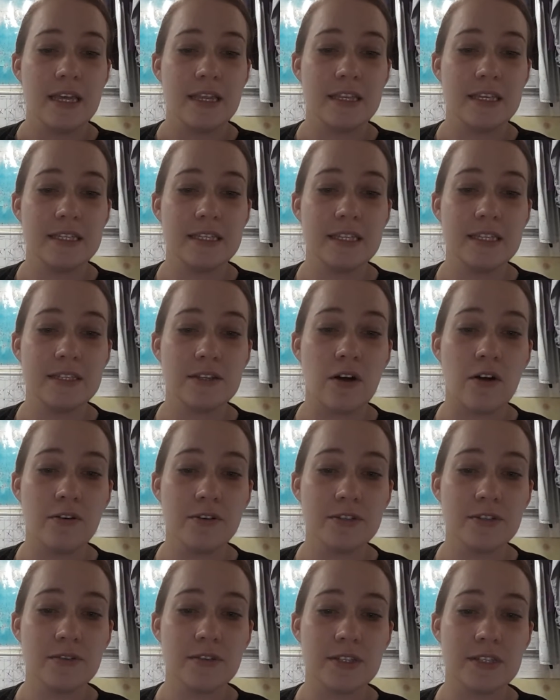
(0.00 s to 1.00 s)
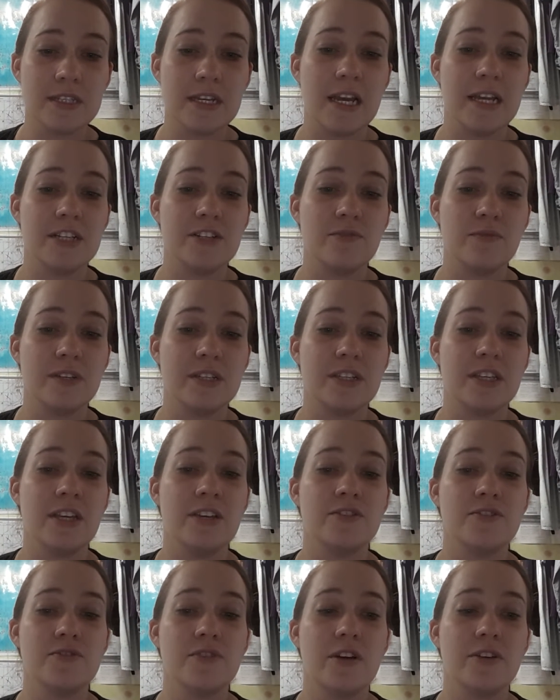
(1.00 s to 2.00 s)
This is also the stage in which the
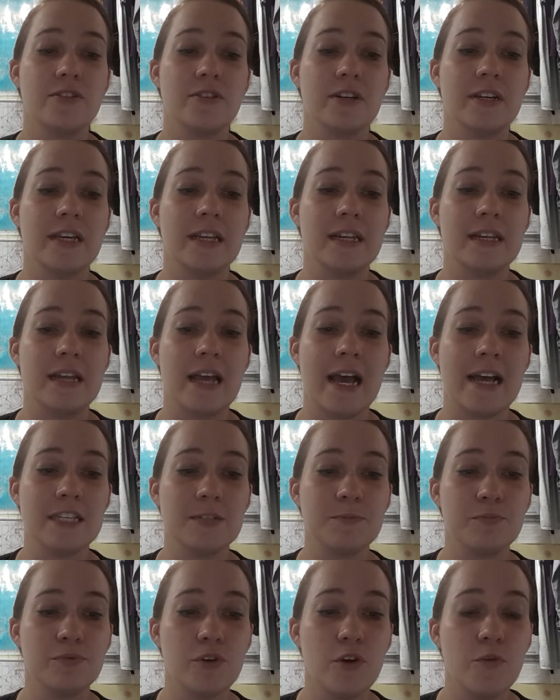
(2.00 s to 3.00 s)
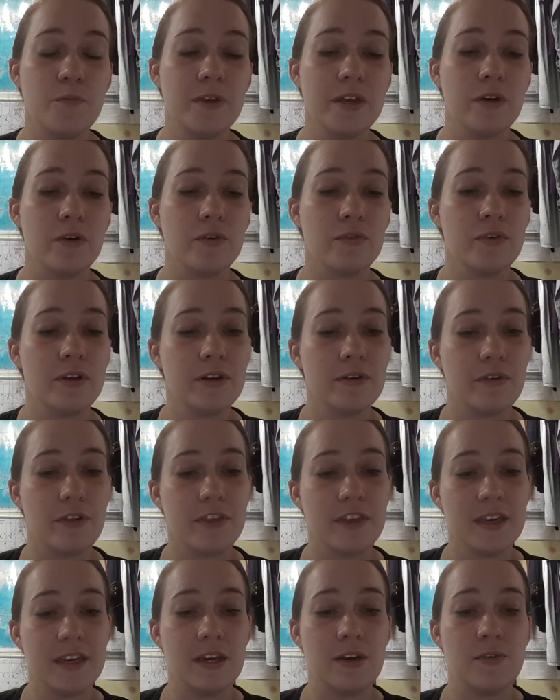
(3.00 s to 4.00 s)
instructor can ask probing or critical
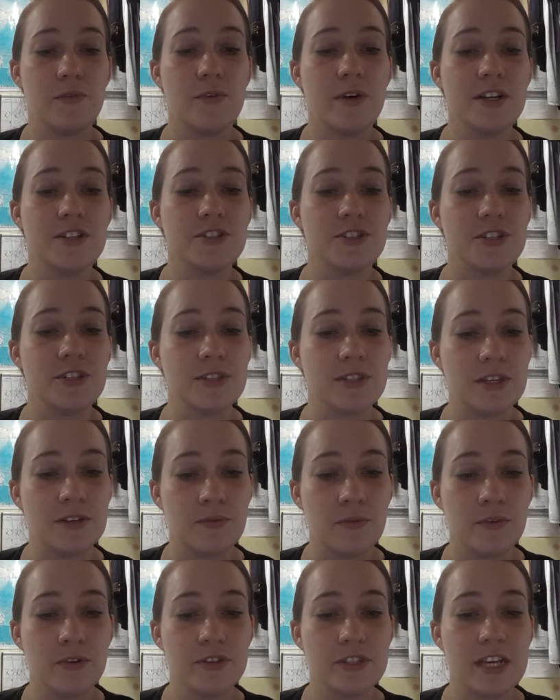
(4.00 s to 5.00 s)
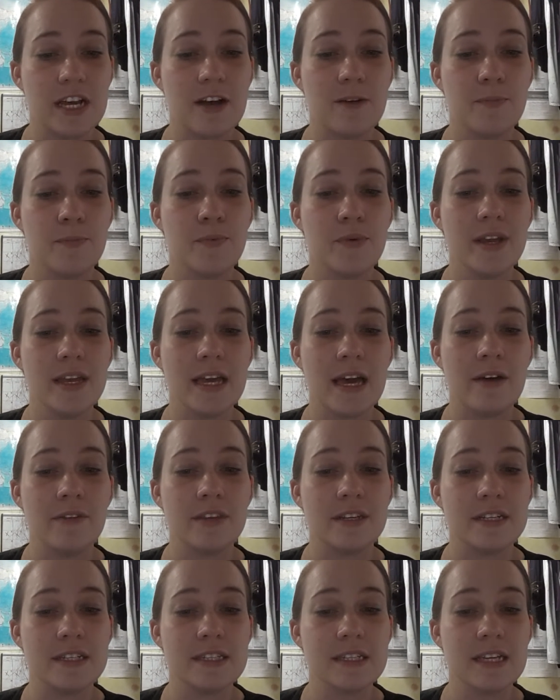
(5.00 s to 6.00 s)
thinking questions in order to help bring out
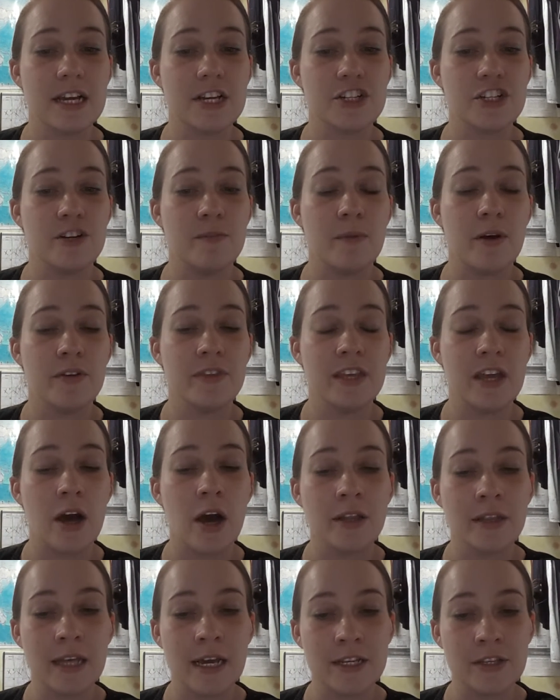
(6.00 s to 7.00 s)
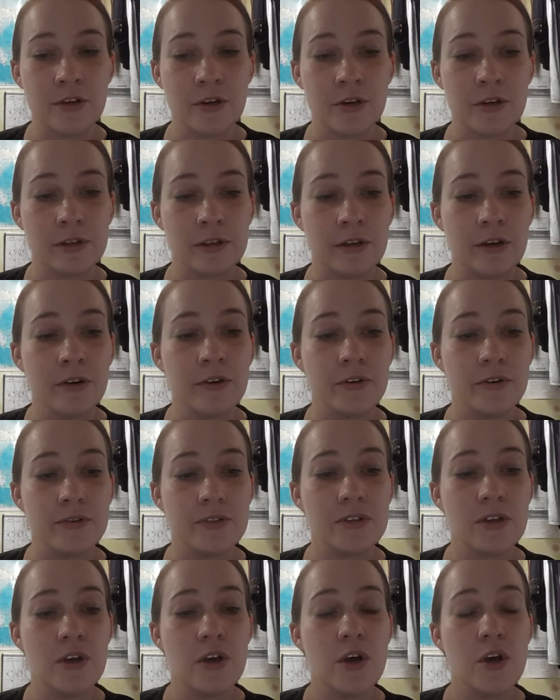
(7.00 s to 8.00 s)
the discussion among the online learners.